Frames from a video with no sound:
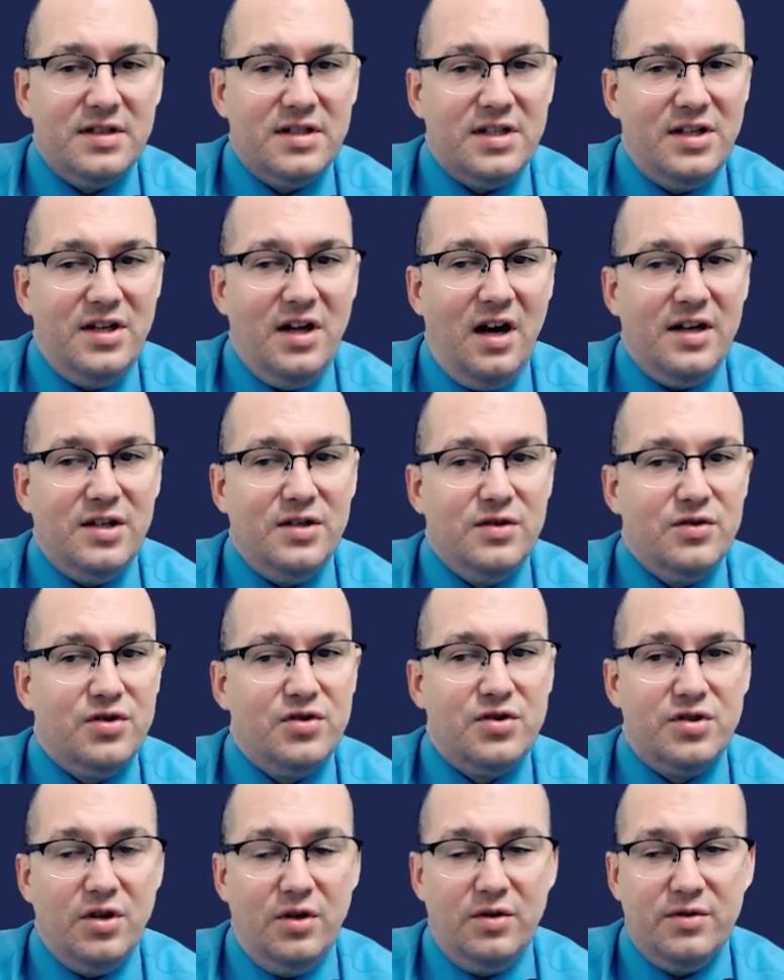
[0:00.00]
to not use
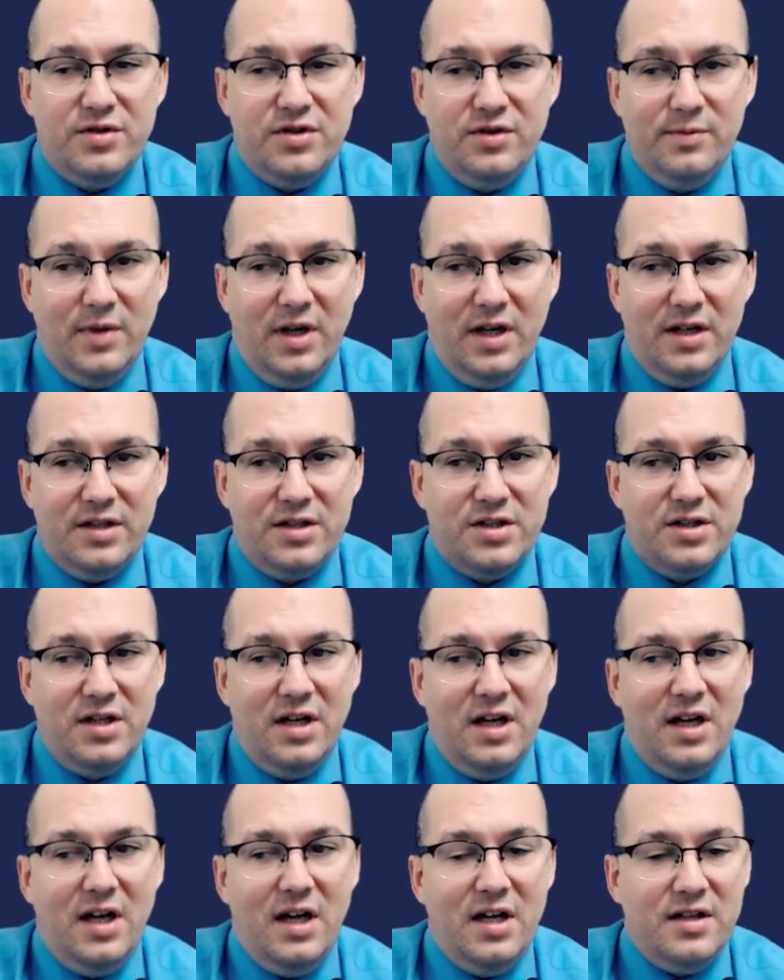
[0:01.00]
so too much.
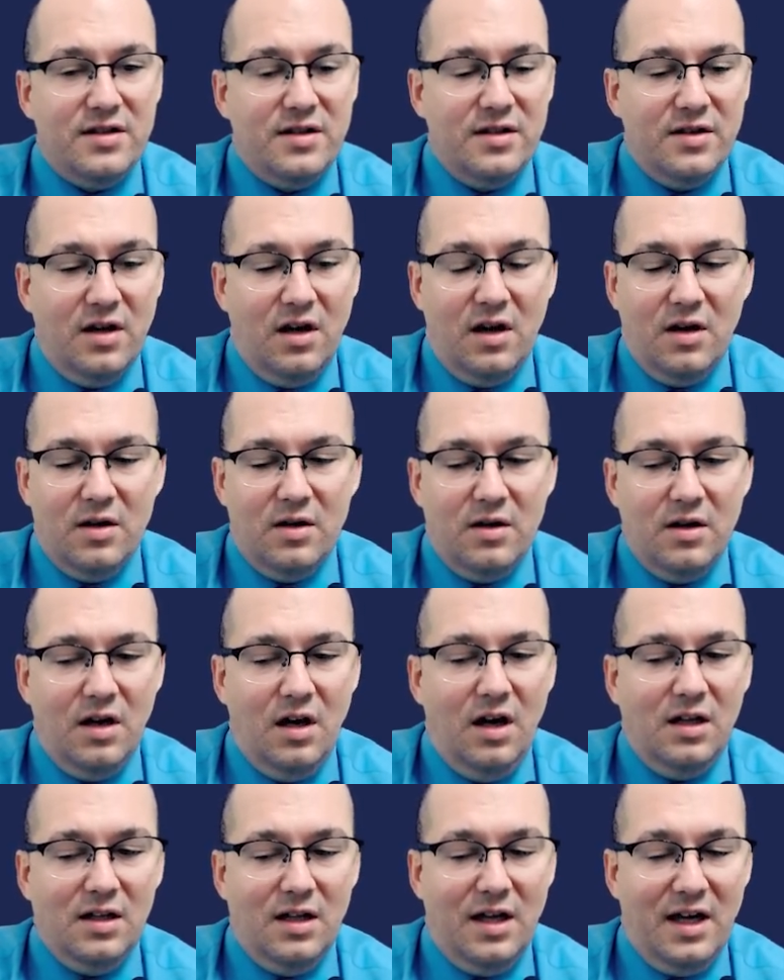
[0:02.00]
There are
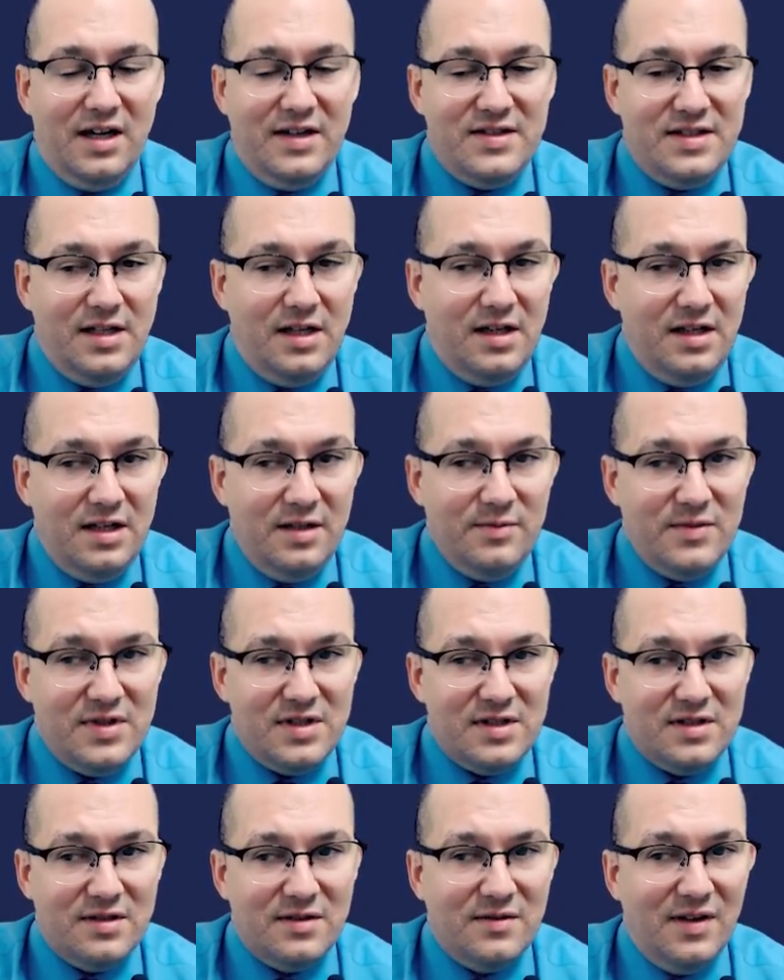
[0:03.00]
a lot of
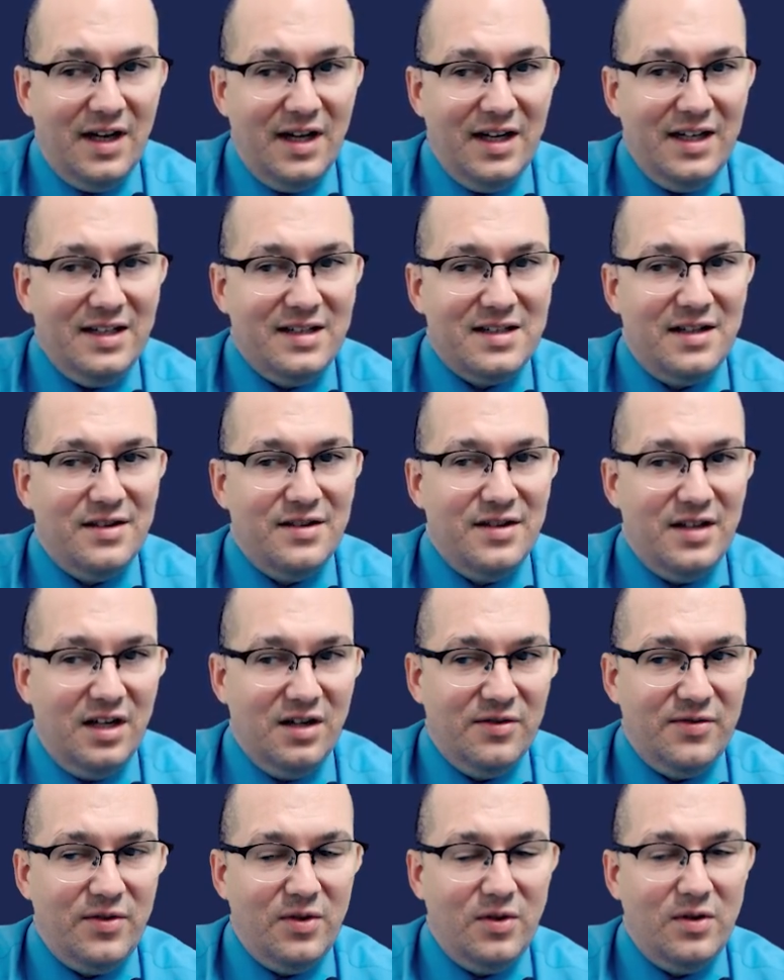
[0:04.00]
synonyms, right?
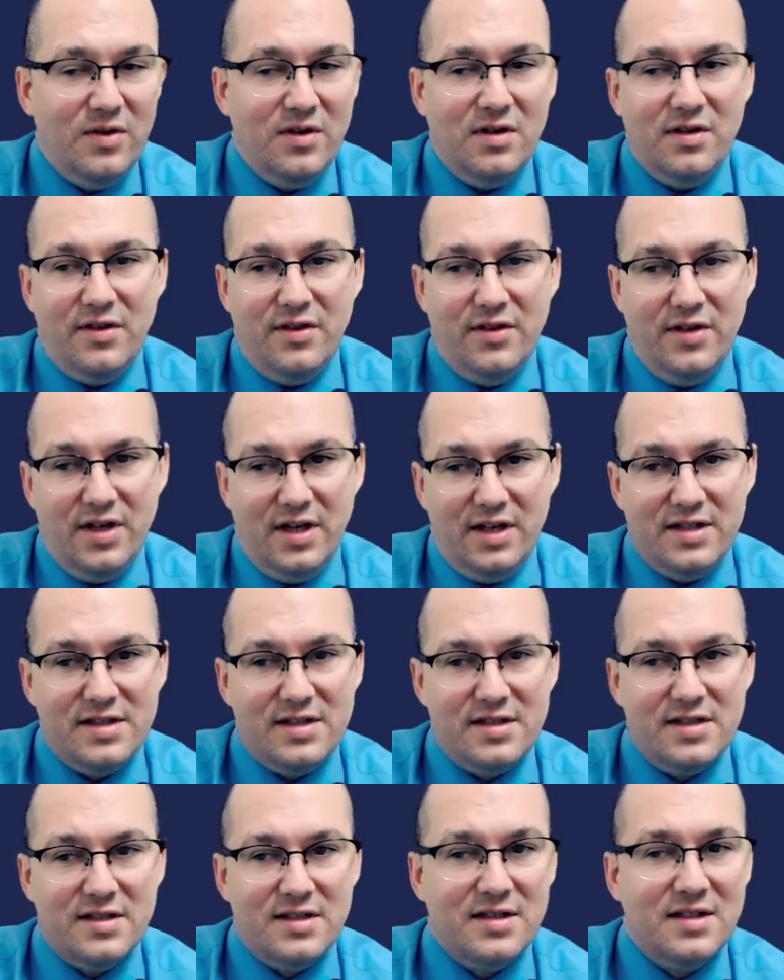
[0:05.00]
Therefore,
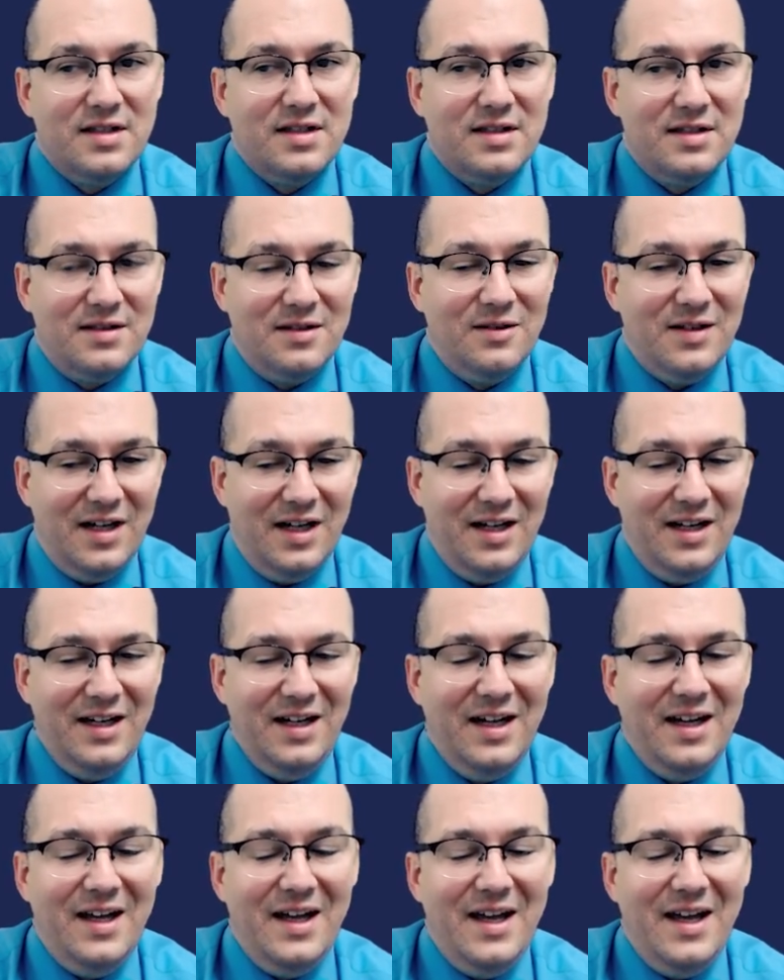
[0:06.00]
thus, okay?